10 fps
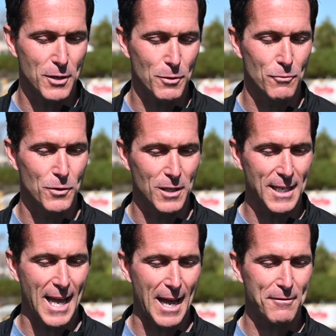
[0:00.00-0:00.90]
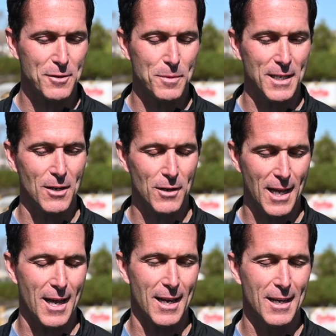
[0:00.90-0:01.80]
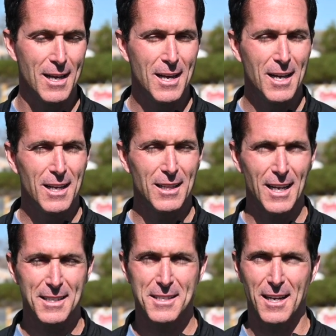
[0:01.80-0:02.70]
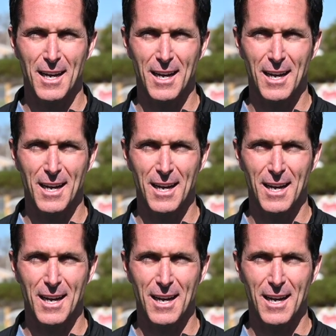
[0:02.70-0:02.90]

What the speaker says: it would really have to be, okay, let's